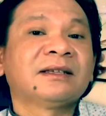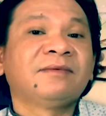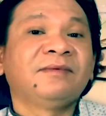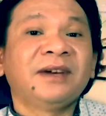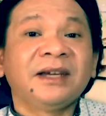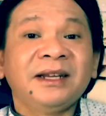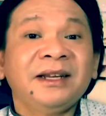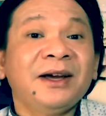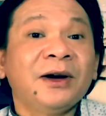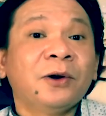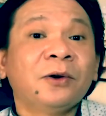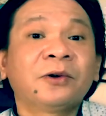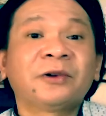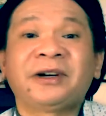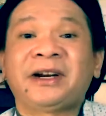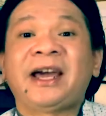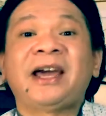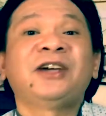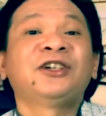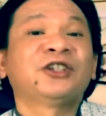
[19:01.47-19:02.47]
video
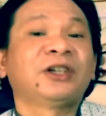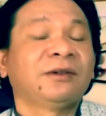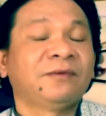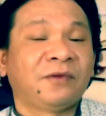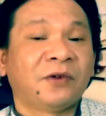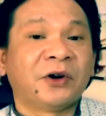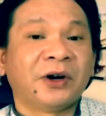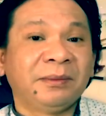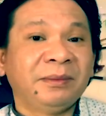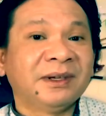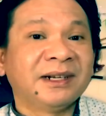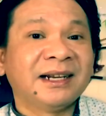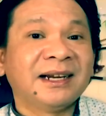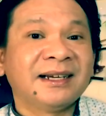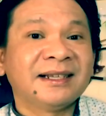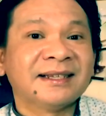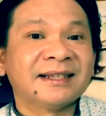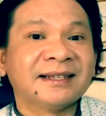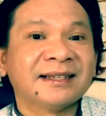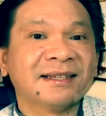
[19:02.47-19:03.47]
creation
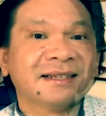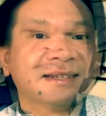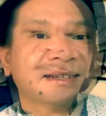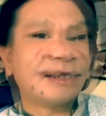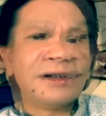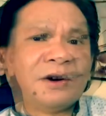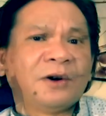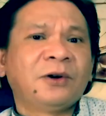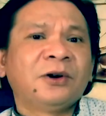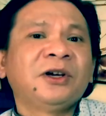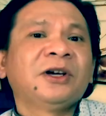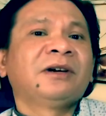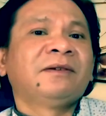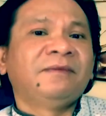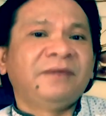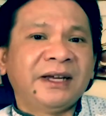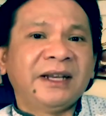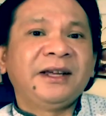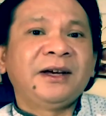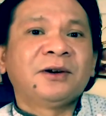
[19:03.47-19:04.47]
formulas so your
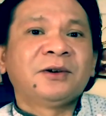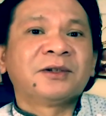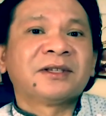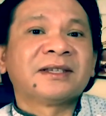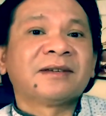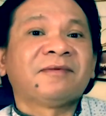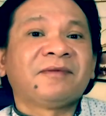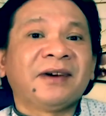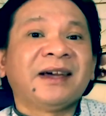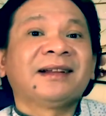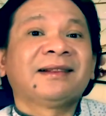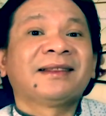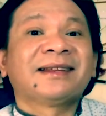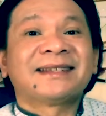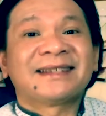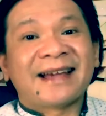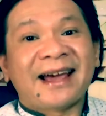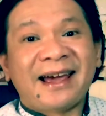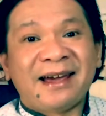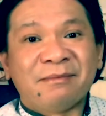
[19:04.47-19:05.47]
videos feel the
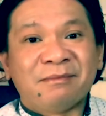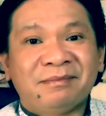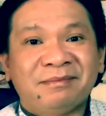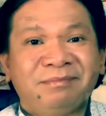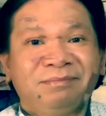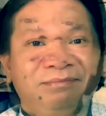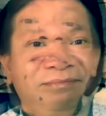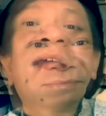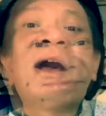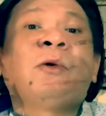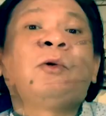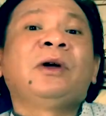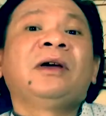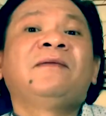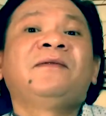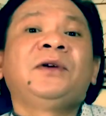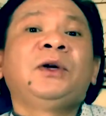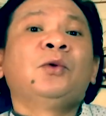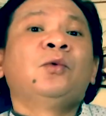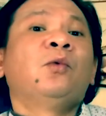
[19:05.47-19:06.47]
same. Now,
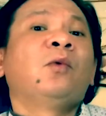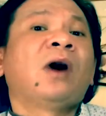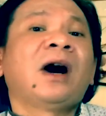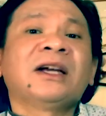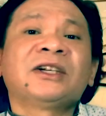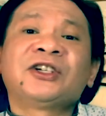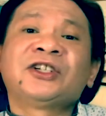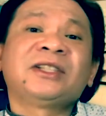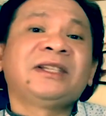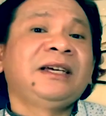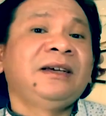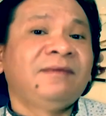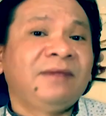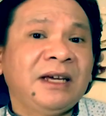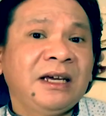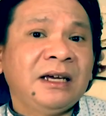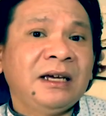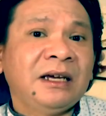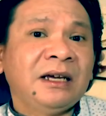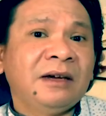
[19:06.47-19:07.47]
if you watch
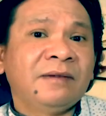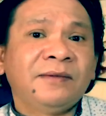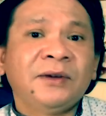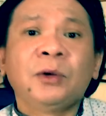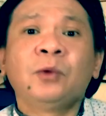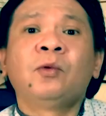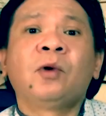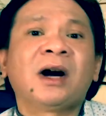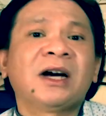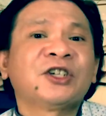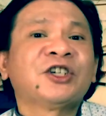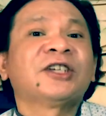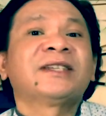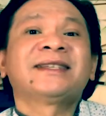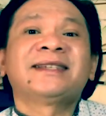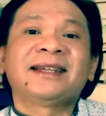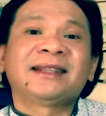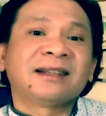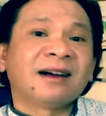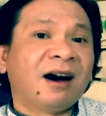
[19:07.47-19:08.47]
TV, if you watch
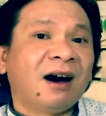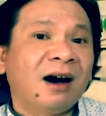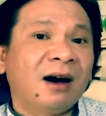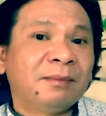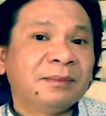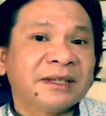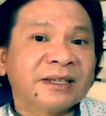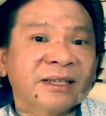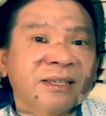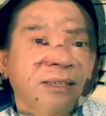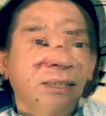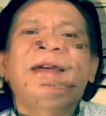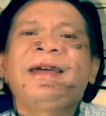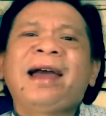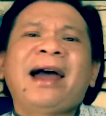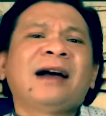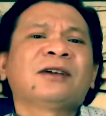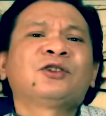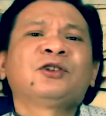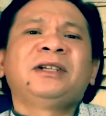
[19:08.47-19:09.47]
sitcoms, they
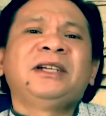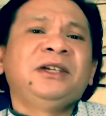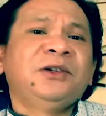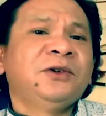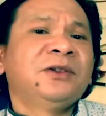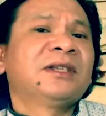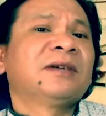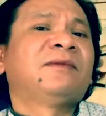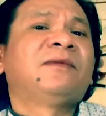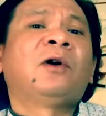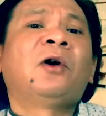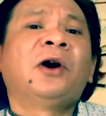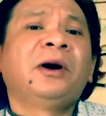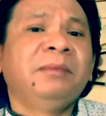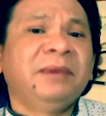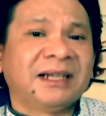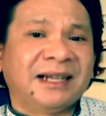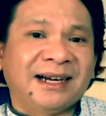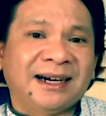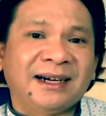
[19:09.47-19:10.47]
actually use a
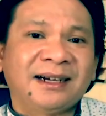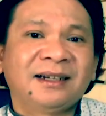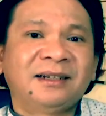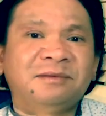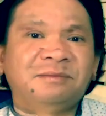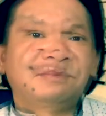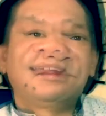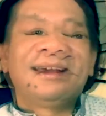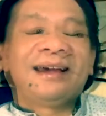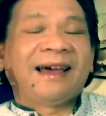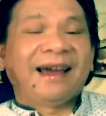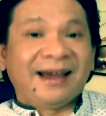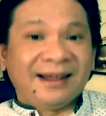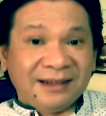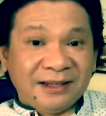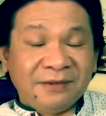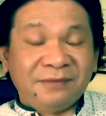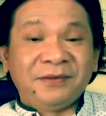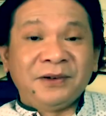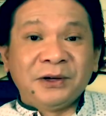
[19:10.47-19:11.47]
formula,
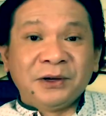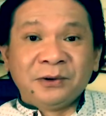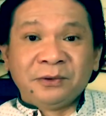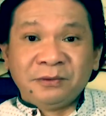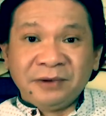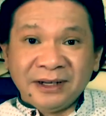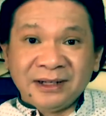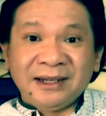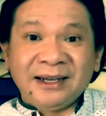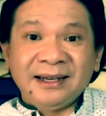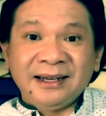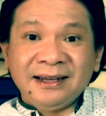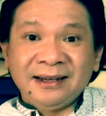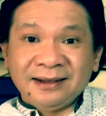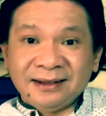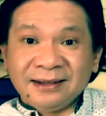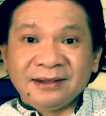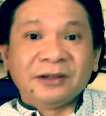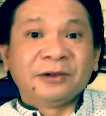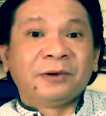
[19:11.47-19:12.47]
and if you really
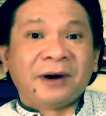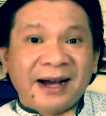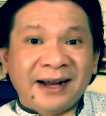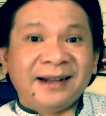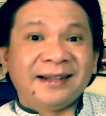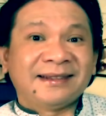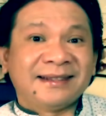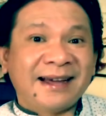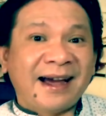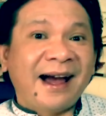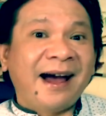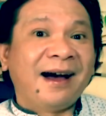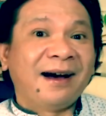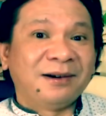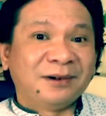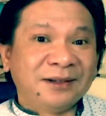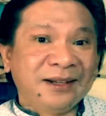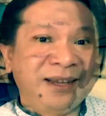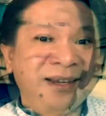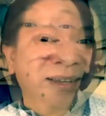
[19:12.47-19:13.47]
write it
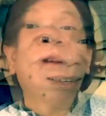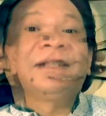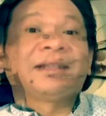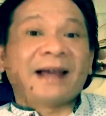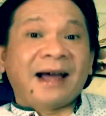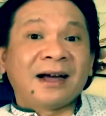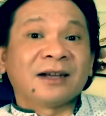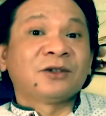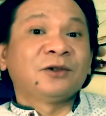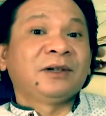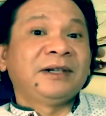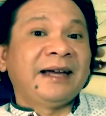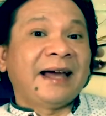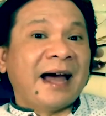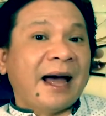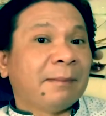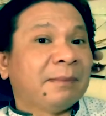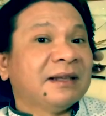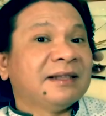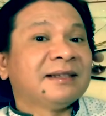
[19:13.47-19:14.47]
down, what actually
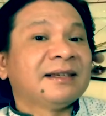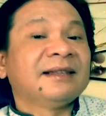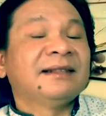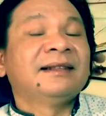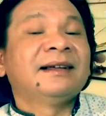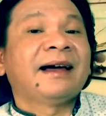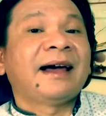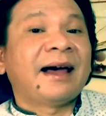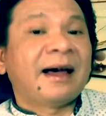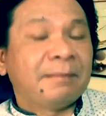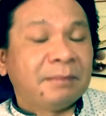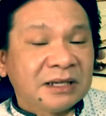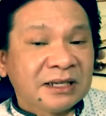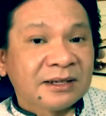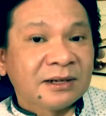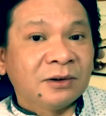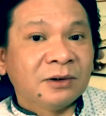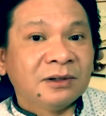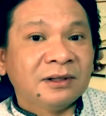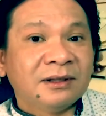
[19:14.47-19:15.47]
happens in the
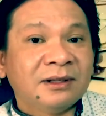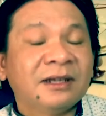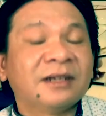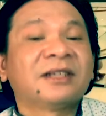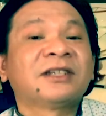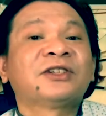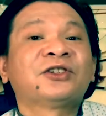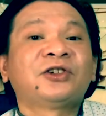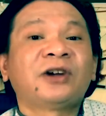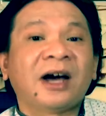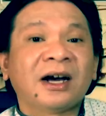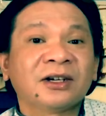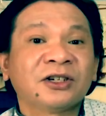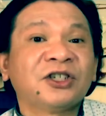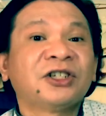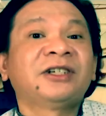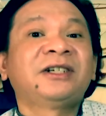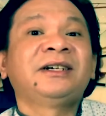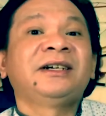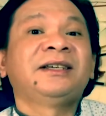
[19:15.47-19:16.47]
episode, the
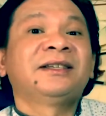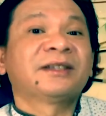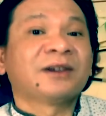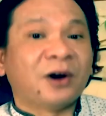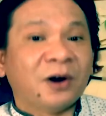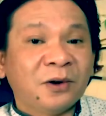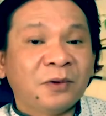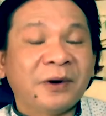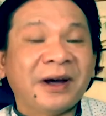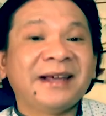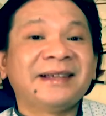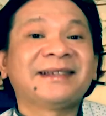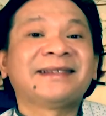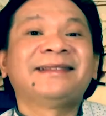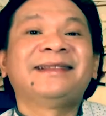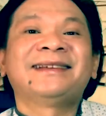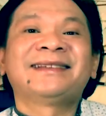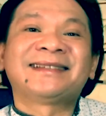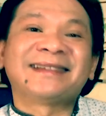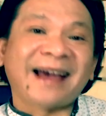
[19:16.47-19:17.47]
structure is always
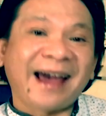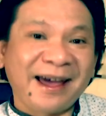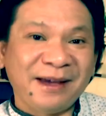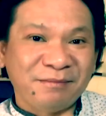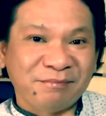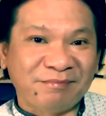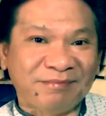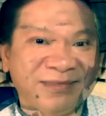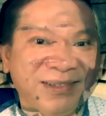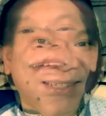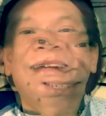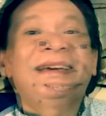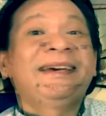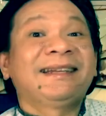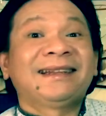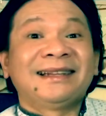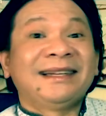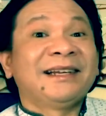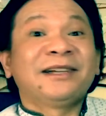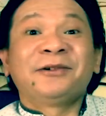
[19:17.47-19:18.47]
the same.
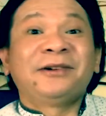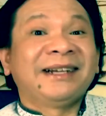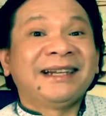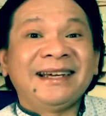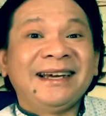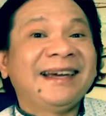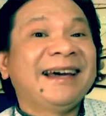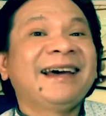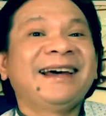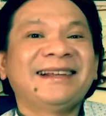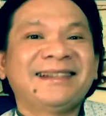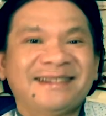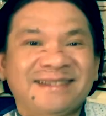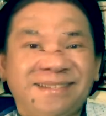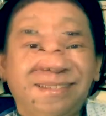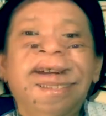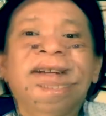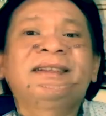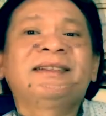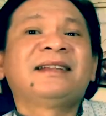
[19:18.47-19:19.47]
It literally is.
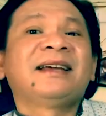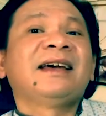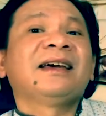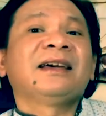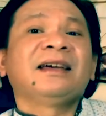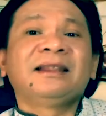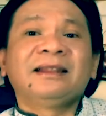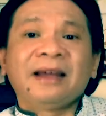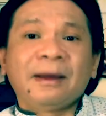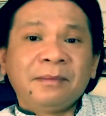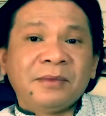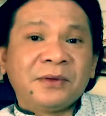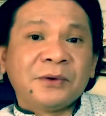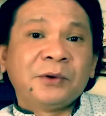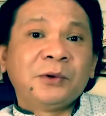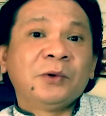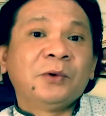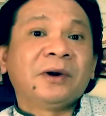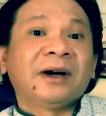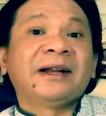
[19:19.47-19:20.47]
They're taking them
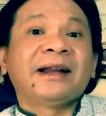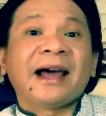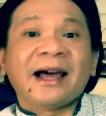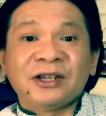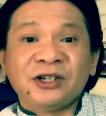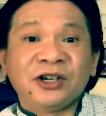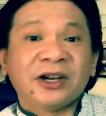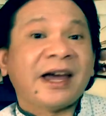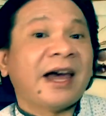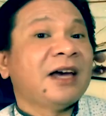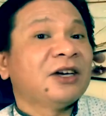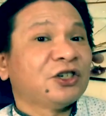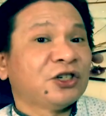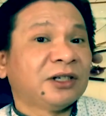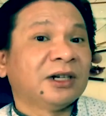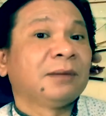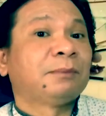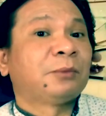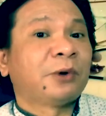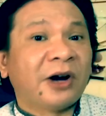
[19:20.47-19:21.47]
through an
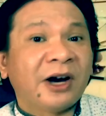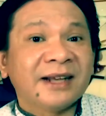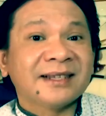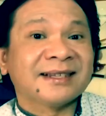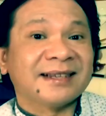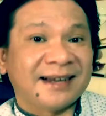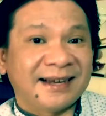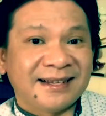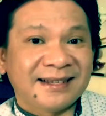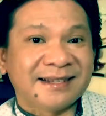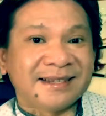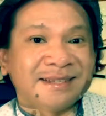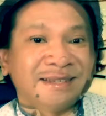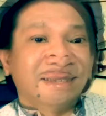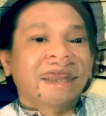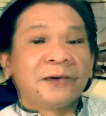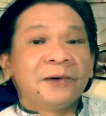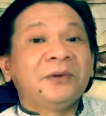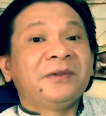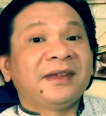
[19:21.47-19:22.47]
educational process
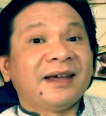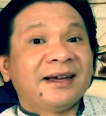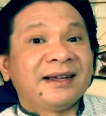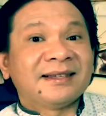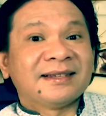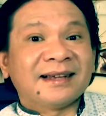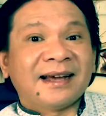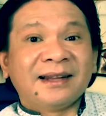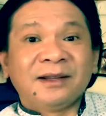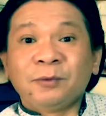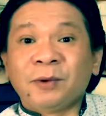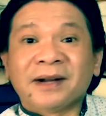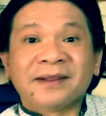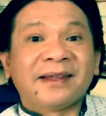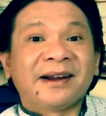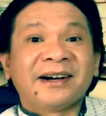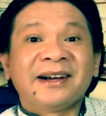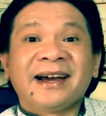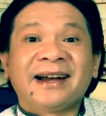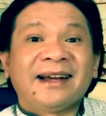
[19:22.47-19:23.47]
through this and what
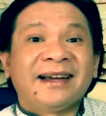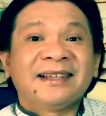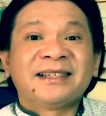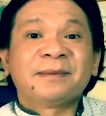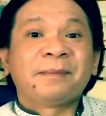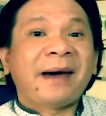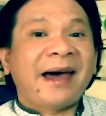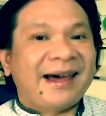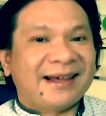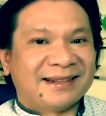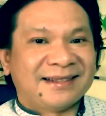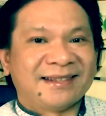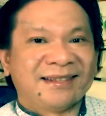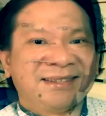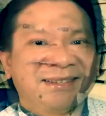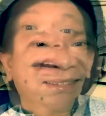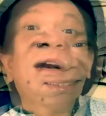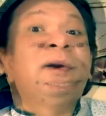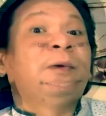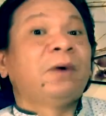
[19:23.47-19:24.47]
they're gonna expect.
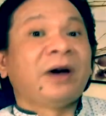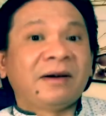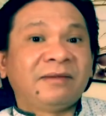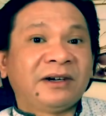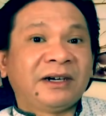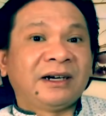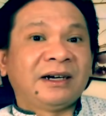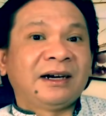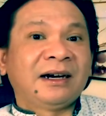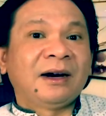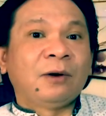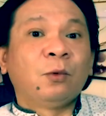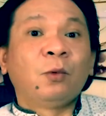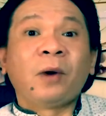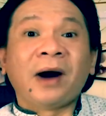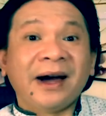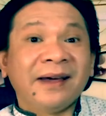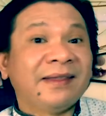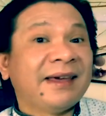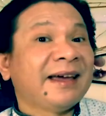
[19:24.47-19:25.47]
However,
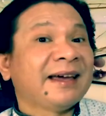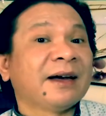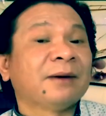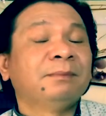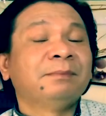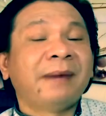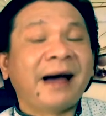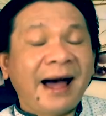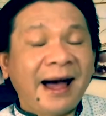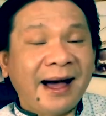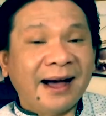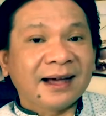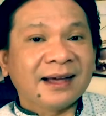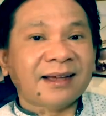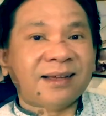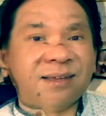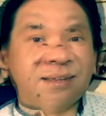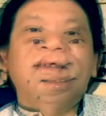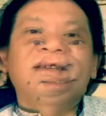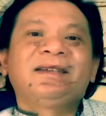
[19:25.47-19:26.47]
why they come back
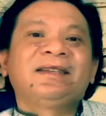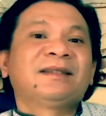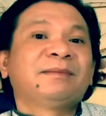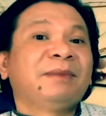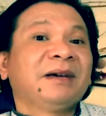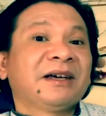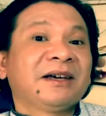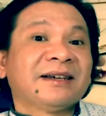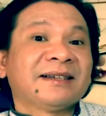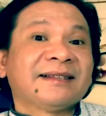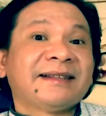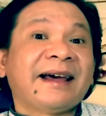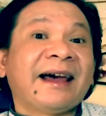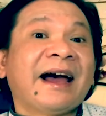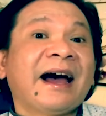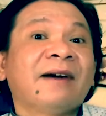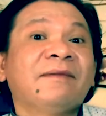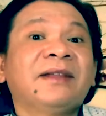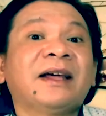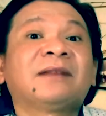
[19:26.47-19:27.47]
is because they
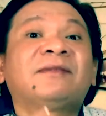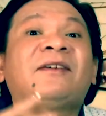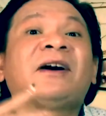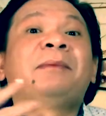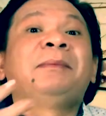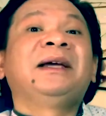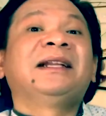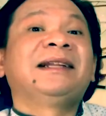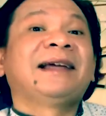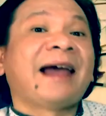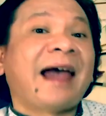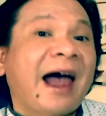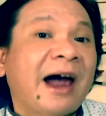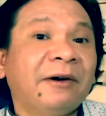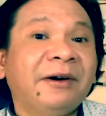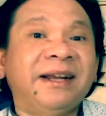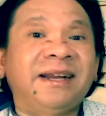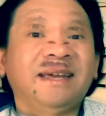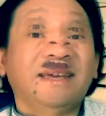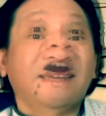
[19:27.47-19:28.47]
have that
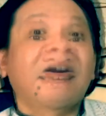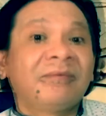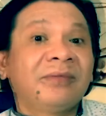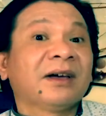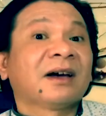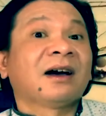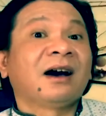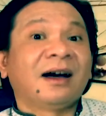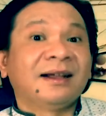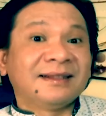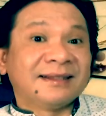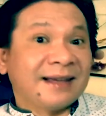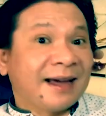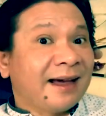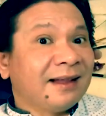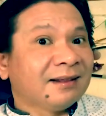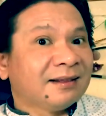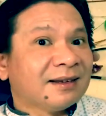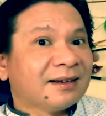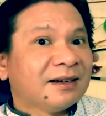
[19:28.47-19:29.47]
familiarity of the
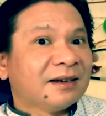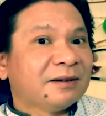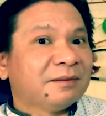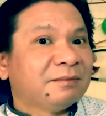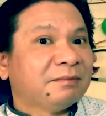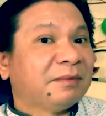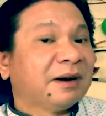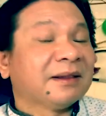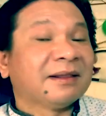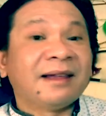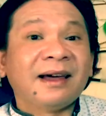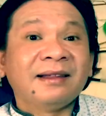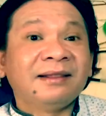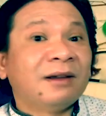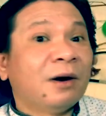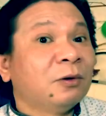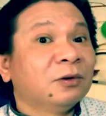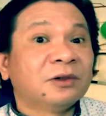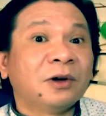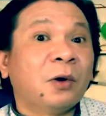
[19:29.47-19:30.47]
content, but they
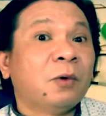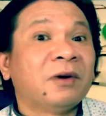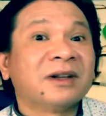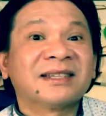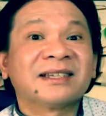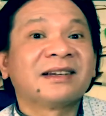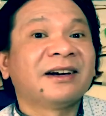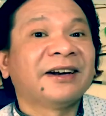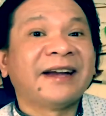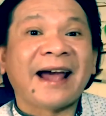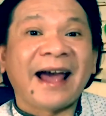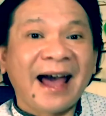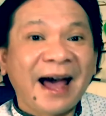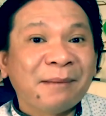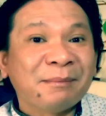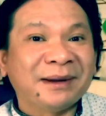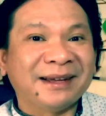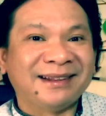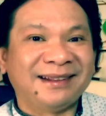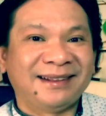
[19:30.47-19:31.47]
don't know what's gonna
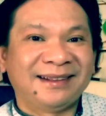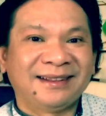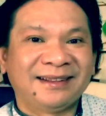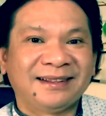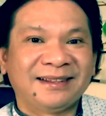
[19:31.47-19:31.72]
happen.